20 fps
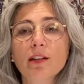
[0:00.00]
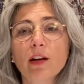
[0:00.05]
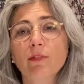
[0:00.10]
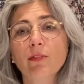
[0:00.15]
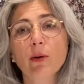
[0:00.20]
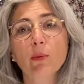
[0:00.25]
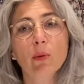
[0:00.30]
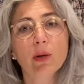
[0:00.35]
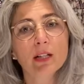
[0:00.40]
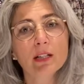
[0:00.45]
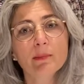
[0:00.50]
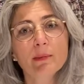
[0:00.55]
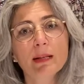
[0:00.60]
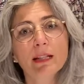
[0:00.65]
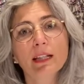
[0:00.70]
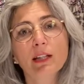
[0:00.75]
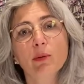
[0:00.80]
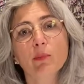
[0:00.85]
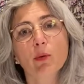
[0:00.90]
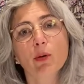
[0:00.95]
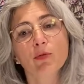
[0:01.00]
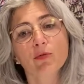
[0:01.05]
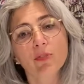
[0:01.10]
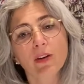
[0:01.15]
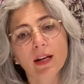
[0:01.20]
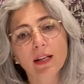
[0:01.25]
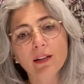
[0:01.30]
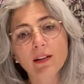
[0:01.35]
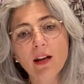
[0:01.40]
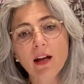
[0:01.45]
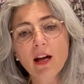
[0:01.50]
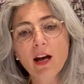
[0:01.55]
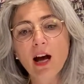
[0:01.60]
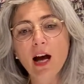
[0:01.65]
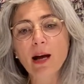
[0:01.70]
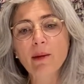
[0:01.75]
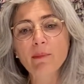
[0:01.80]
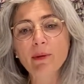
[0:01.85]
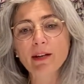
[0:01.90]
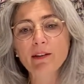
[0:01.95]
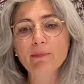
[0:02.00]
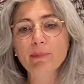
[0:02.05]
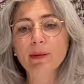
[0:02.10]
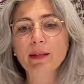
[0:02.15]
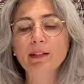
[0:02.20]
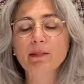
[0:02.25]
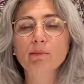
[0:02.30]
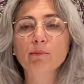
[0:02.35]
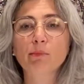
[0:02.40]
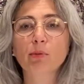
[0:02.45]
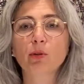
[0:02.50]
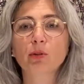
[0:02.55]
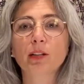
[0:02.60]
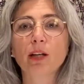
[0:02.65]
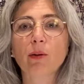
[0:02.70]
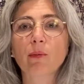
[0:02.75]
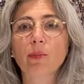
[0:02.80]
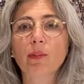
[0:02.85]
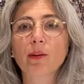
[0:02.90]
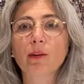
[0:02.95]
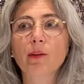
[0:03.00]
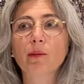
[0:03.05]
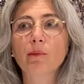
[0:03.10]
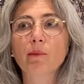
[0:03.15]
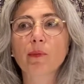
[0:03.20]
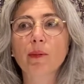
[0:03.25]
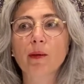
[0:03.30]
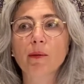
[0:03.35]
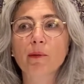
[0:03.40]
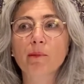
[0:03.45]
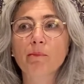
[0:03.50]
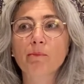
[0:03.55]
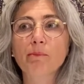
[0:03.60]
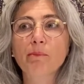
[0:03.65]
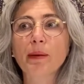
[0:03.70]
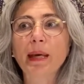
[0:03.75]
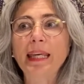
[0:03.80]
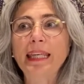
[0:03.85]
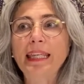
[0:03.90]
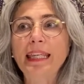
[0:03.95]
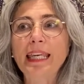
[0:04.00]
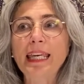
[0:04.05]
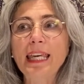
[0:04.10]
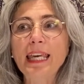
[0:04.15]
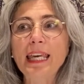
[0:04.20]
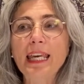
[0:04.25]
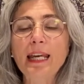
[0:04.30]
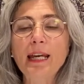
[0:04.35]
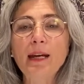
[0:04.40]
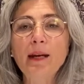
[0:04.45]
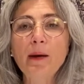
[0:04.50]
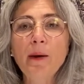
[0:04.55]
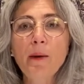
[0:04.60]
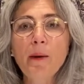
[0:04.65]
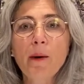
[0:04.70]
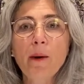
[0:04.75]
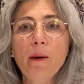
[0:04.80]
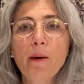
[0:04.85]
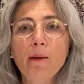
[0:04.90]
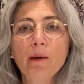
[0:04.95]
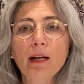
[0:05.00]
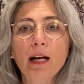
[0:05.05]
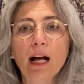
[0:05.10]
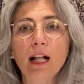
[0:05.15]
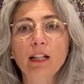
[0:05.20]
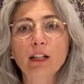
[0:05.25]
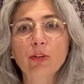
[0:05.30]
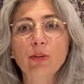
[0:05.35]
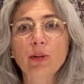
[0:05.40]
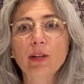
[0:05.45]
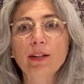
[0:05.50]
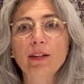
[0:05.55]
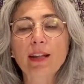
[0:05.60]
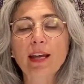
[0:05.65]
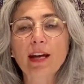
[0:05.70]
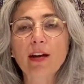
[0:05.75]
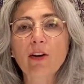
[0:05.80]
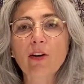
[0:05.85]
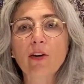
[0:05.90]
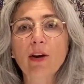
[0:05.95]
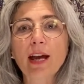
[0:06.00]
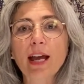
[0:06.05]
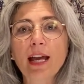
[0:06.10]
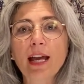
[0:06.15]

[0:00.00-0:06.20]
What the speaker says: Now, if I wanted to be a little more fun, I might have pulled out the pinky color in there